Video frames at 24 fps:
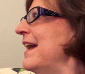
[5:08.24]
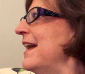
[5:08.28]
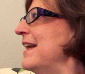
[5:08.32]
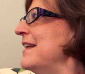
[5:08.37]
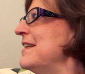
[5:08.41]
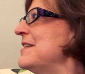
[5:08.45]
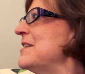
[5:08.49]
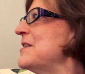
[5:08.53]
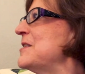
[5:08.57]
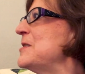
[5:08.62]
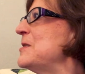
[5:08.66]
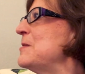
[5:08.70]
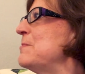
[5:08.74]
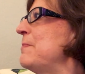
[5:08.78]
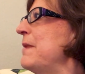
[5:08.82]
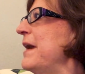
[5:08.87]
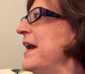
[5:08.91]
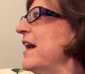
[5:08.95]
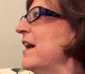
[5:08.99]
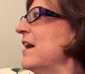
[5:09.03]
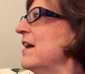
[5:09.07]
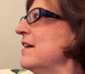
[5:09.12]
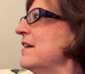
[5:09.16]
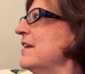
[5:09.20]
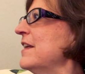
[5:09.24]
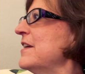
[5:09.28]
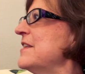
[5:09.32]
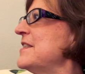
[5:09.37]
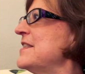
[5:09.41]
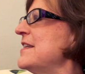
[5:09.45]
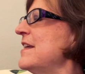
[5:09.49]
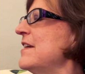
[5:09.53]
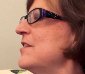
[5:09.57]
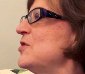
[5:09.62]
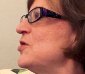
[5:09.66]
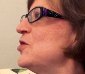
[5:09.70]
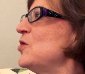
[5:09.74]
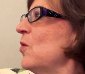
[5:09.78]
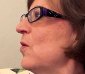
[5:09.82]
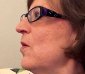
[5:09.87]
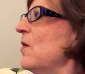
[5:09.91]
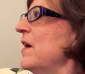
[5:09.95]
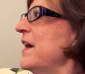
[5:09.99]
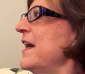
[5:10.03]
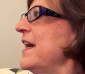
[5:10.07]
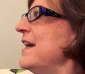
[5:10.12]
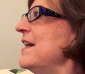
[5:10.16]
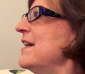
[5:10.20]
Despair. Let's see
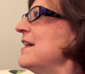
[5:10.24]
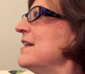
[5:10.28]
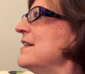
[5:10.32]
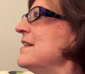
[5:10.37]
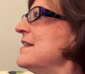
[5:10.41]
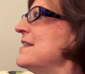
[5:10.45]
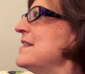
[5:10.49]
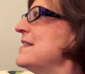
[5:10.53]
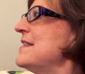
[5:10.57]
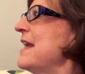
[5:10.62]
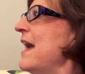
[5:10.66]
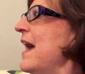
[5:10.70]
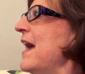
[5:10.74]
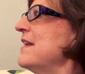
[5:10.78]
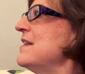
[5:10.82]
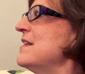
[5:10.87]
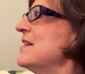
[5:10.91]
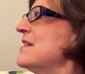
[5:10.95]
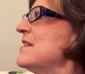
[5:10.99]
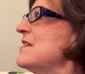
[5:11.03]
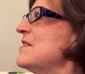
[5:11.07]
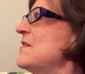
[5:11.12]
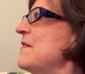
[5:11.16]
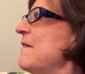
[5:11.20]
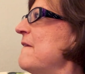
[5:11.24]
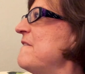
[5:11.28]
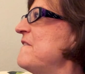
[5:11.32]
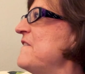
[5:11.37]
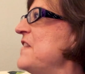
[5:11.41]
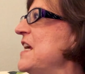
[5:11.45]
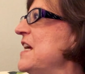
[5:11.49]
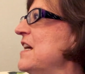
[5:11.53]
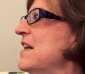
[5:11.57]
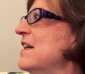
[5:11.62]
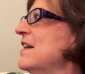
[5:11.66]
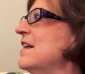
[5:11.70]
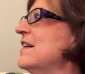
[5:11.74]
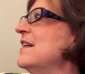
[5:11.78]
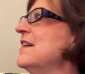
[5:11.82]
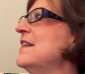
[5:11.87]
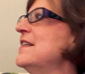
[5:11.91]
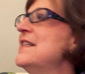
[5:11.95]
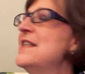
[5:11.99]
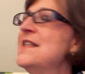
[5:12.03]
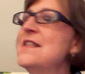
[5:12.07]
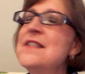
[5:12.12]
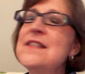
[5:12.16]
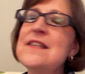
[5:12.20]
joy, sadness, fear,
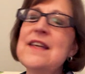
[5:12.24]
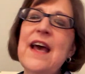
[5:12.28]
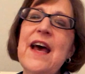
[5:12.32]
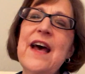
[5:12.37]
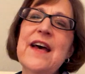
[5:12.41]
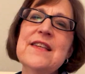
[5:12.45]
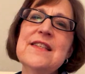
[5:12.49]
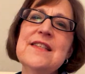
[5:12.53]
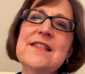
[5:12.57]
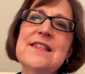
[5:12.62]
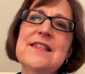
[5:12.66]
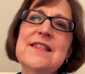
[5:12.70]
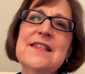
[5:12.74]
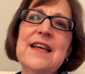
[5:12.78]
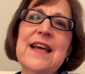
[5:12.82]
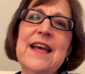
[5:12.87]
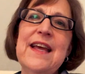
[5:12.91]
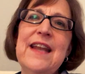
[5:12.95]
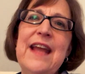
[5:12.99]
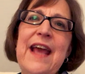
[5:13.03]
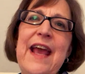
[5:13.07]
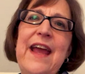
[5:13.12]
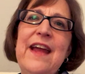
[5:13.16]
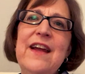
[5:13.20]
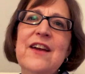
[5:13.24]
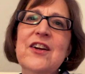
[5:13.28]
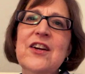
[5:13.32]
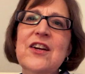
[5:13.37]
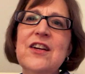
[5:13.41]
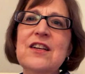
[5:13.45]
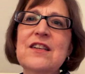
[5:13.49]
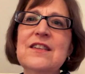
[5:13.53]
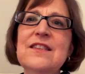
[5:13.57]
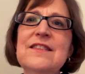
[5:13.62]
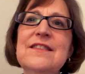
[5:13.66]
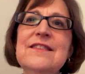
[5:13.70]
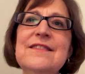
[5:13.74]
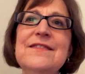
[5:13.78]
disgust, and anger.